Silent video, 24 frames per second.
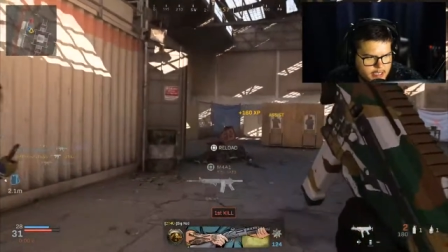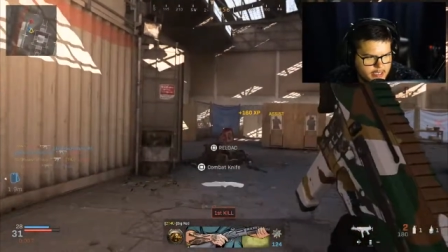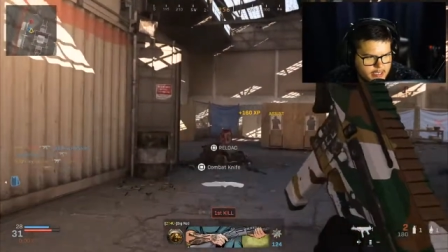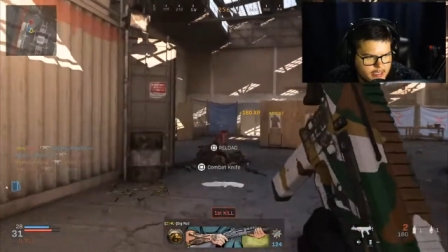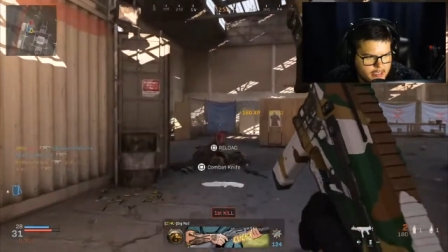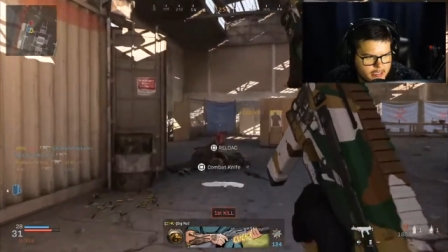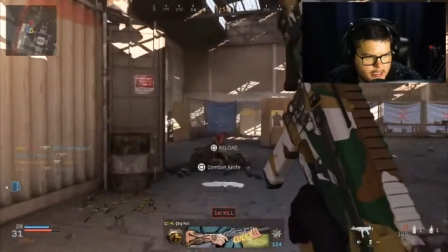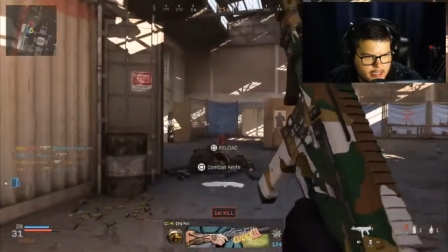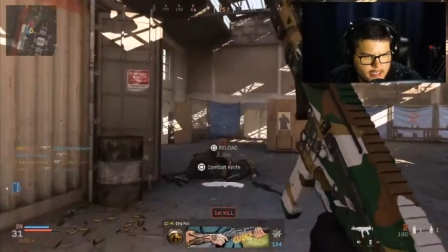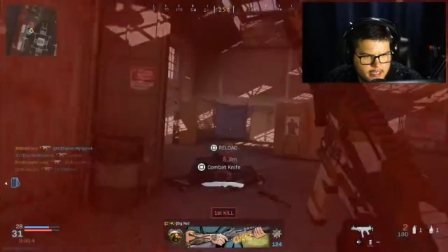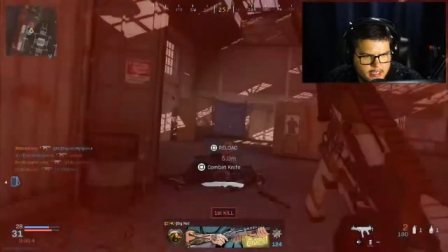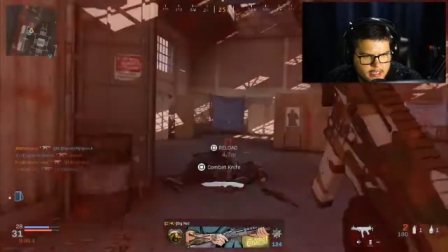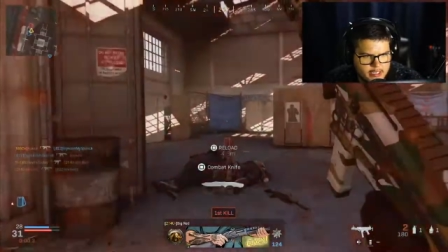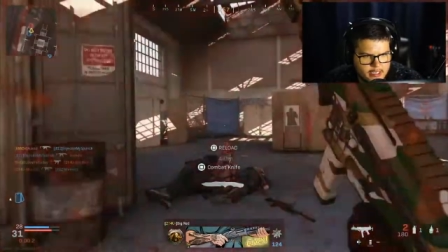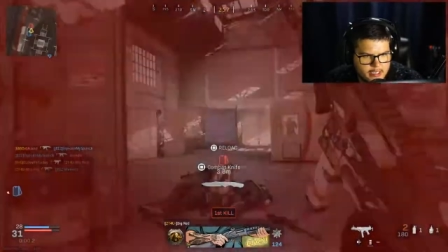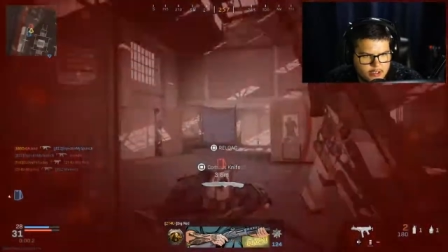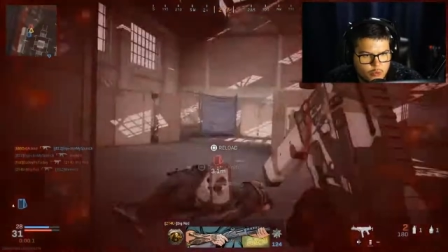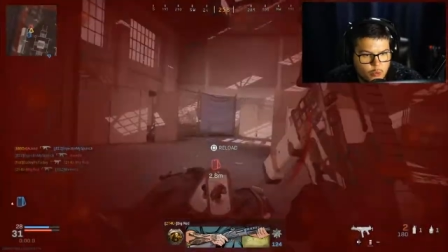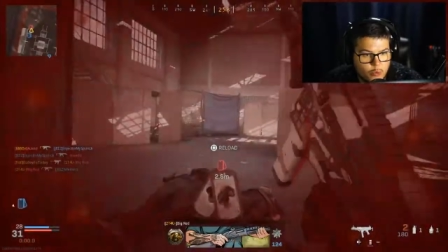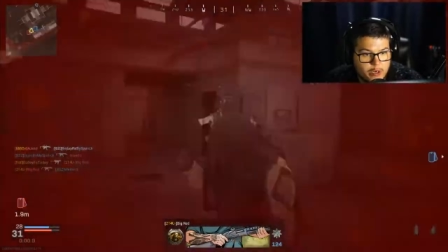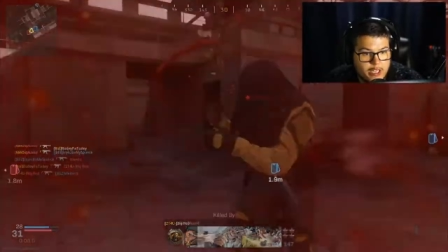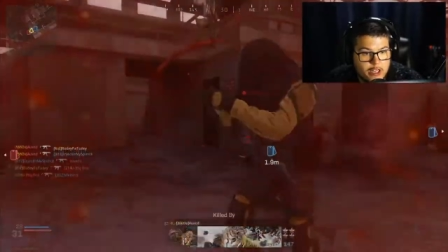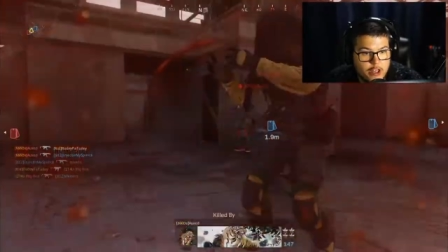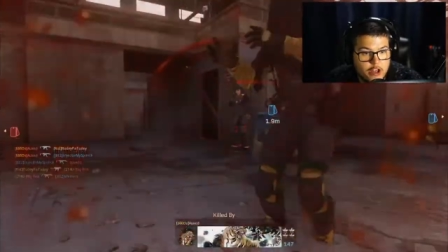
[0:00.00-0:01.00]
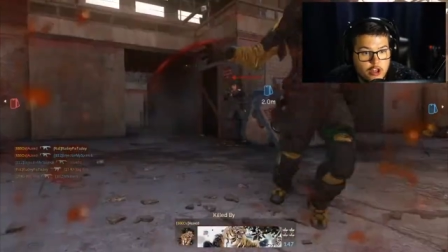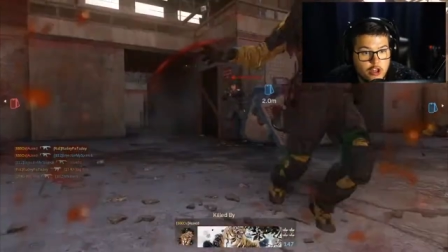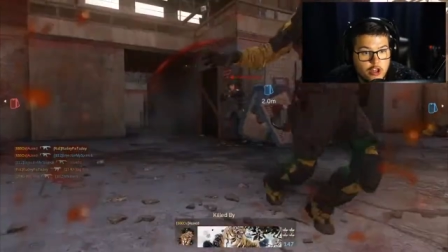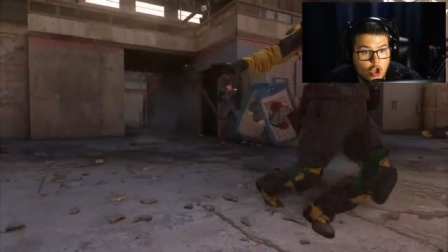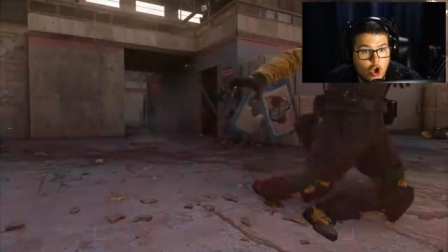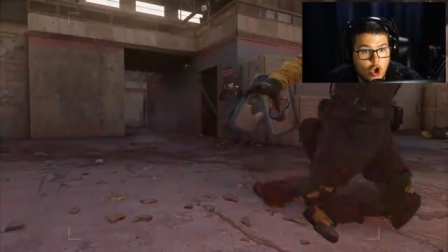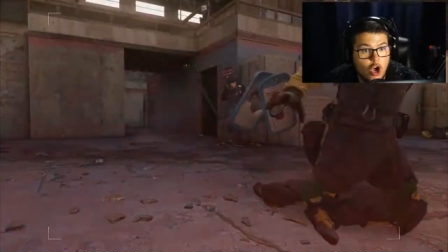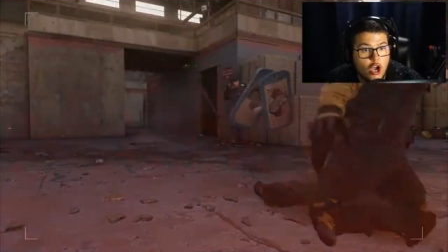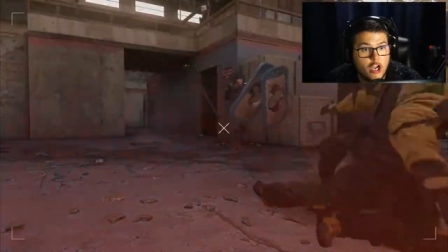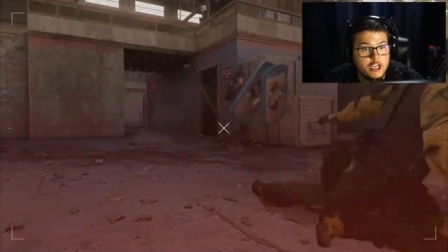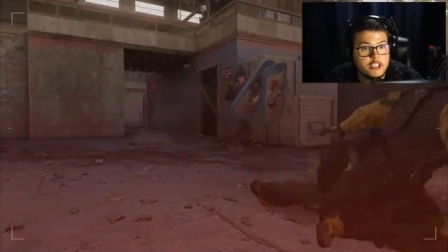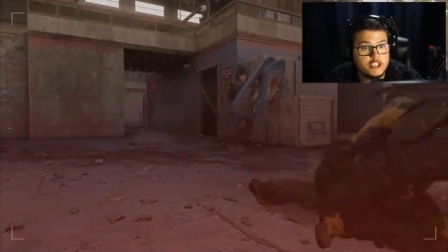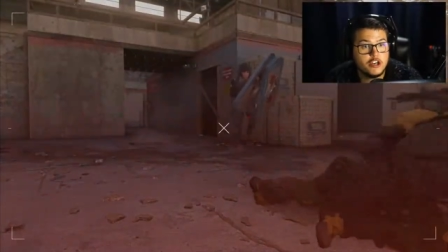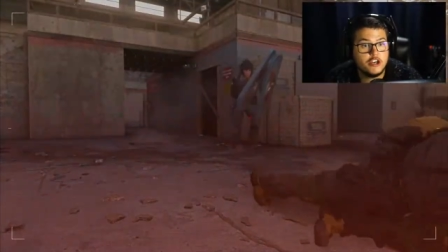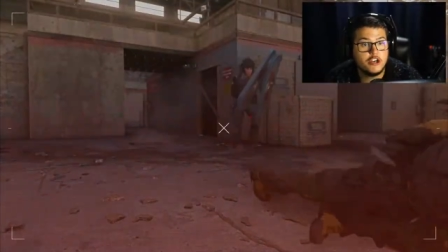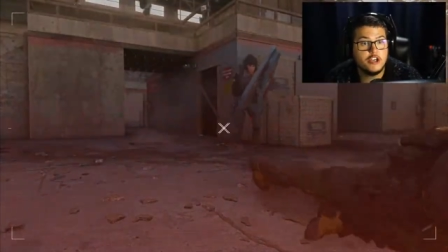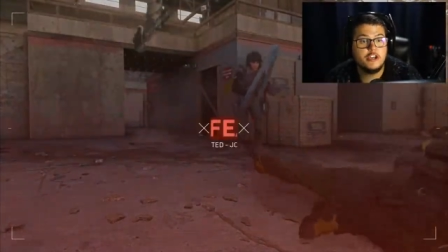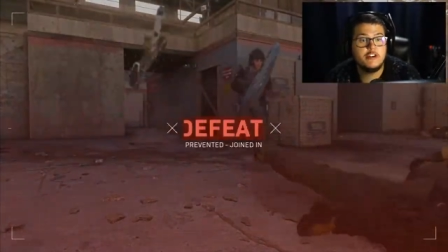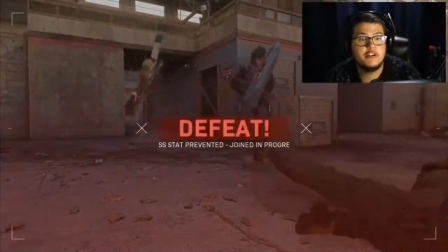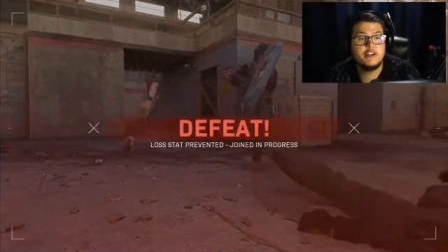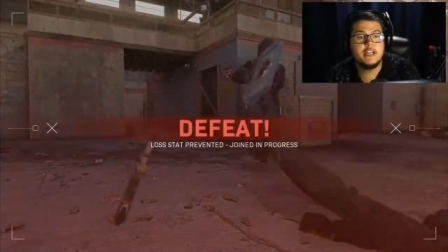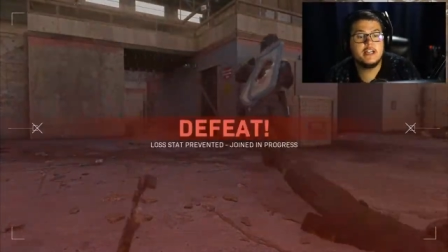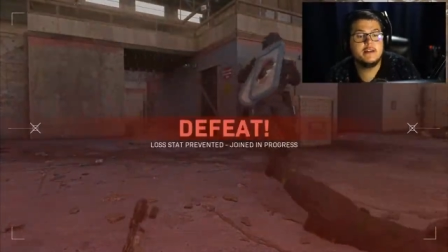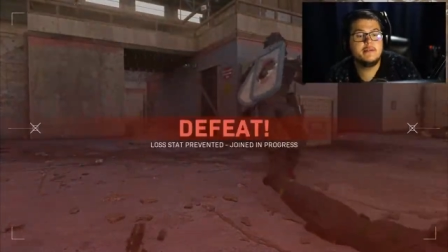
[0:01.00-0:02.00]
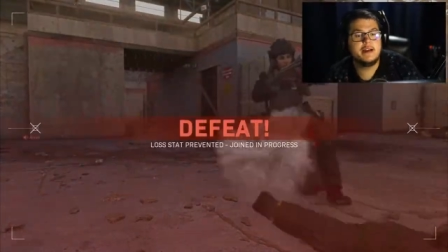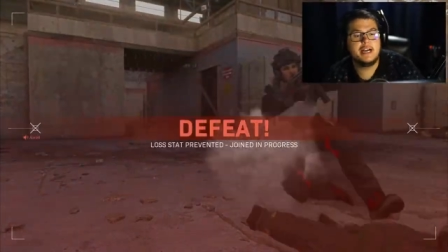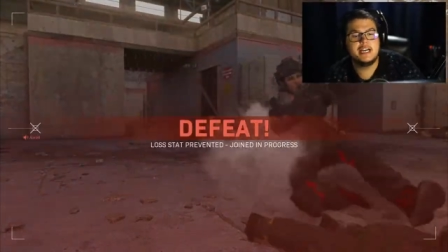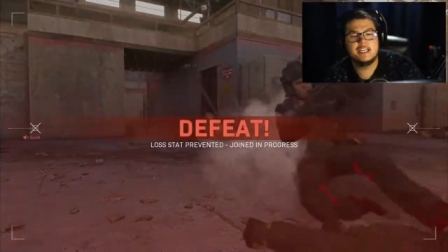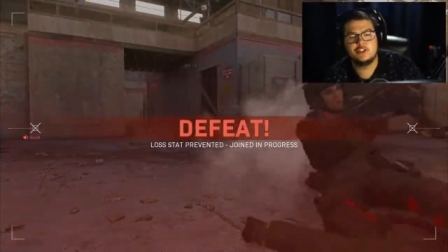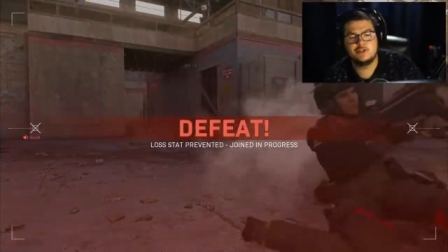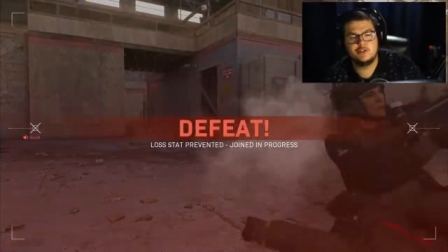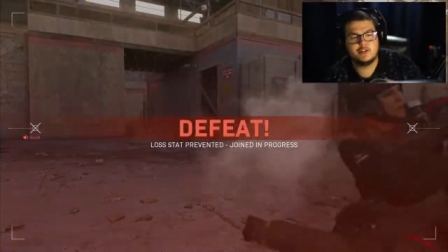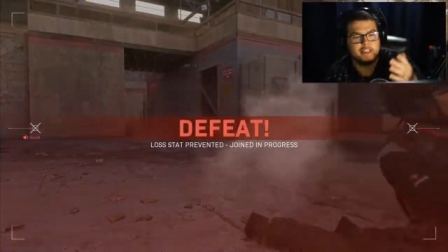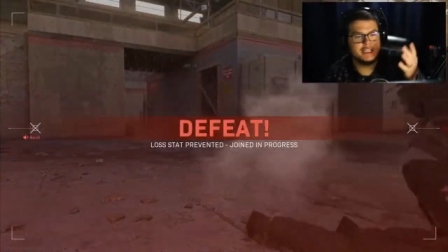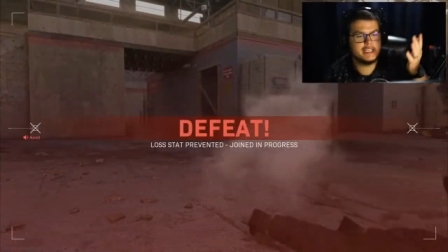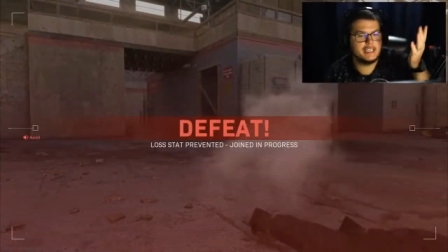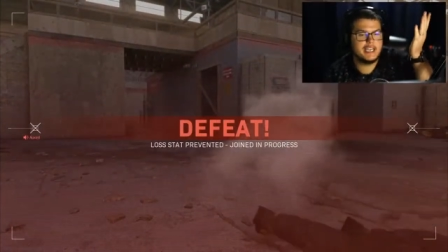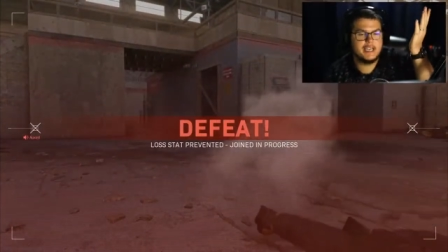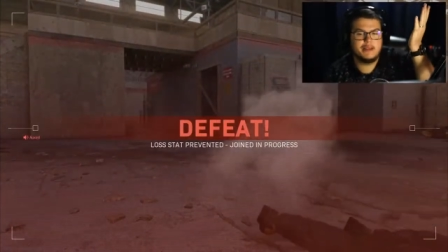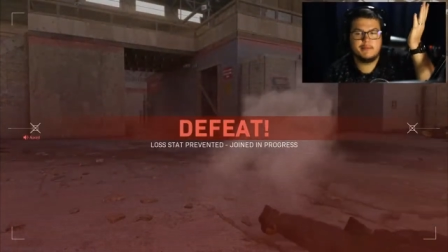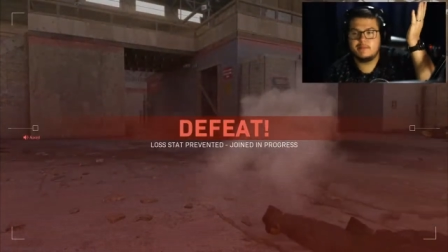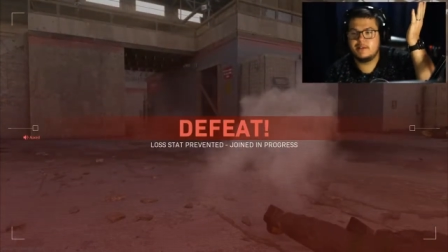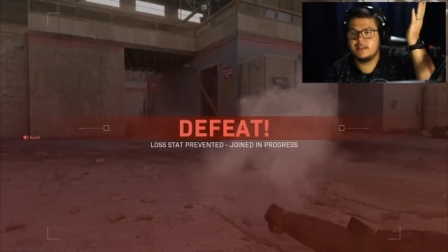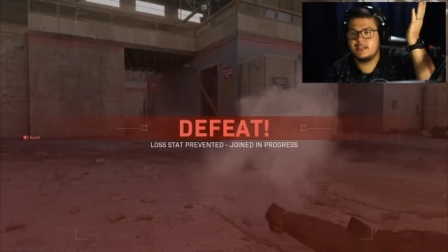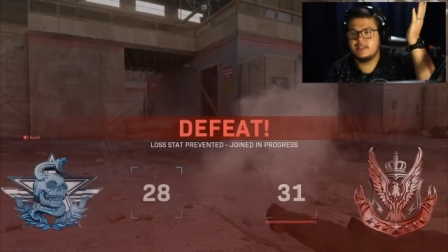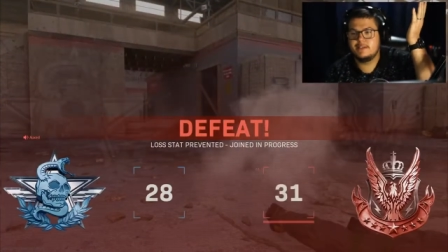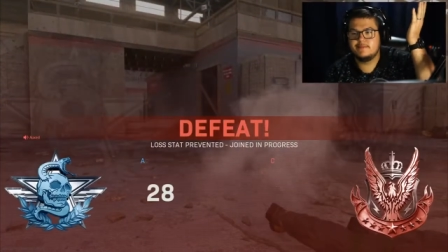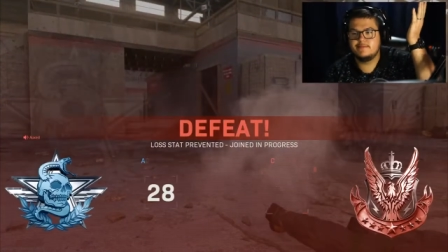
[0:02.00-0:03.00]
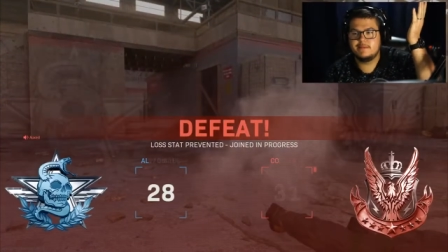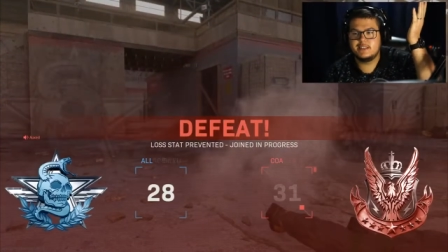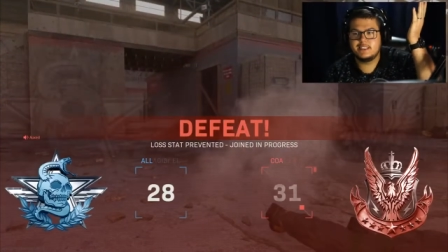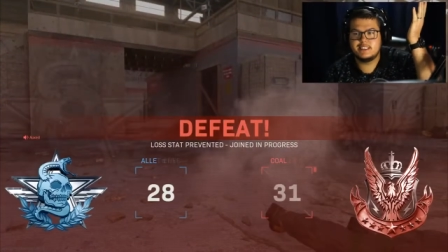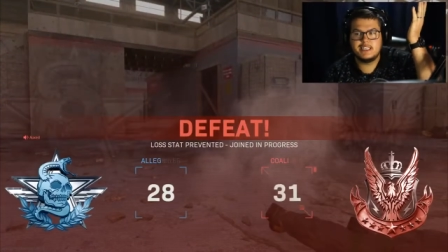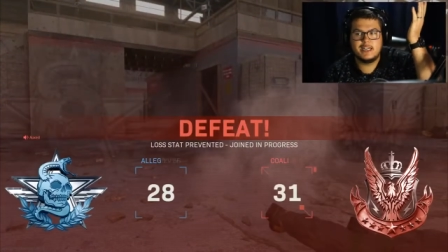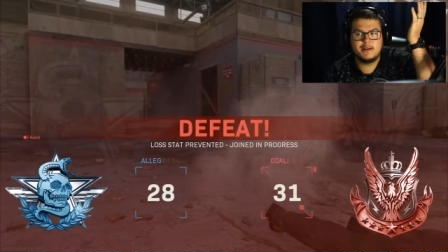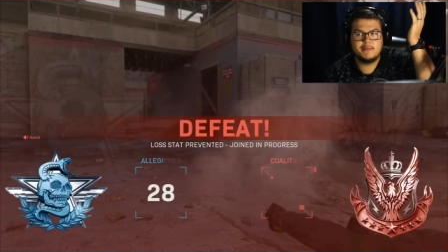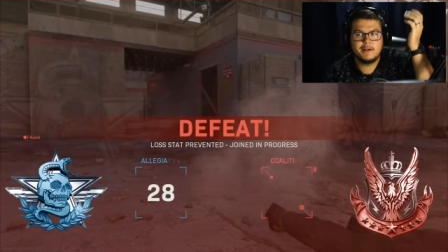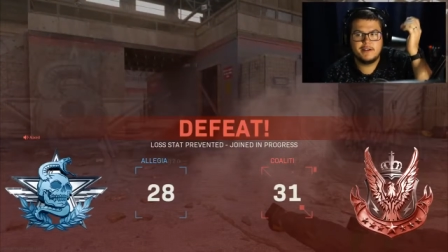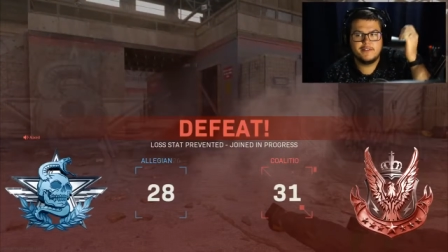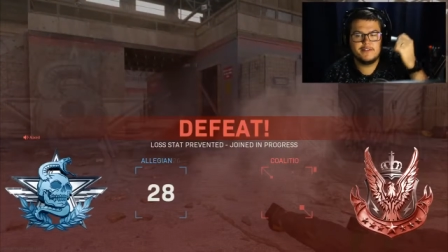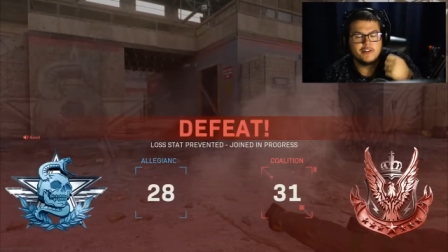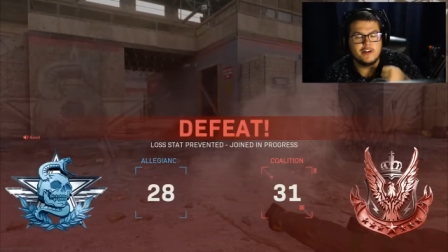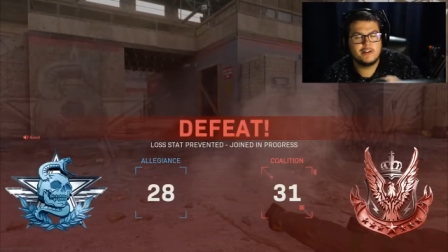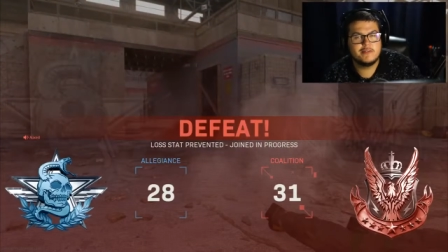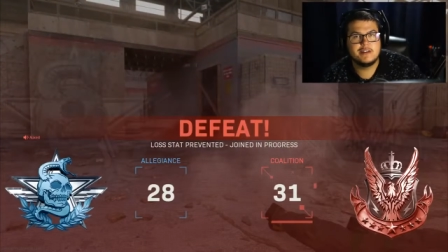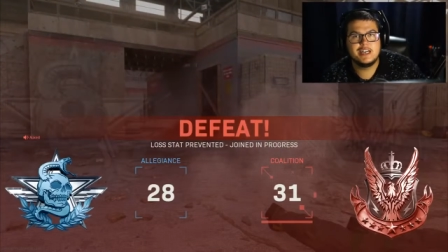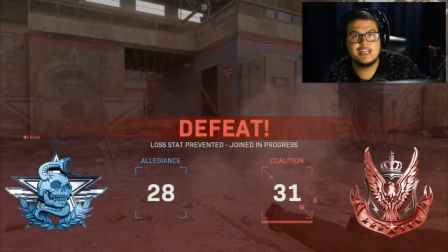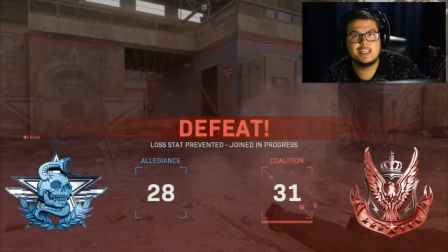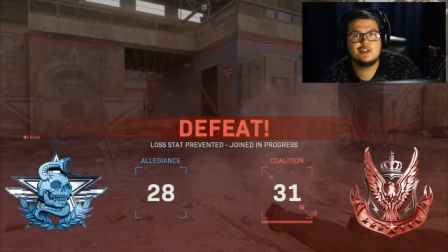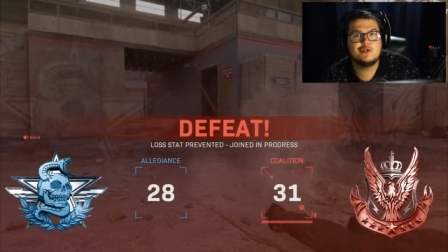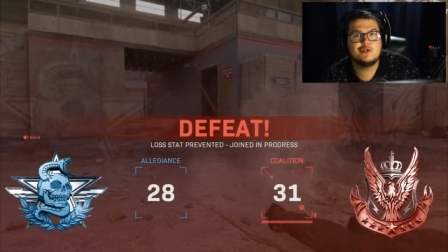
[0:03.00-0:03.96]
get get the we lost. Are you kidding? I joined that game late. That's not my fault. I